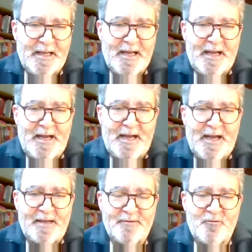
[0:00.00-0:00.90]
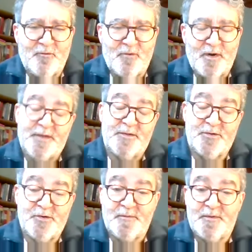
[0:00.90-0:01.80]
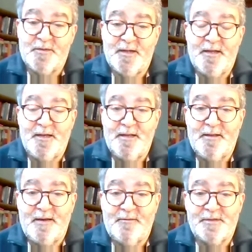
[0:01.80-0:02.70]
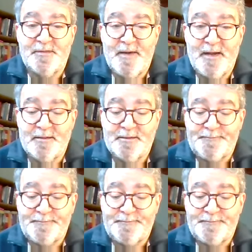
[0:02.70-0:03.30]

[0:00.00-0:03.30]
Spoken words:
and run into trouble in that respect.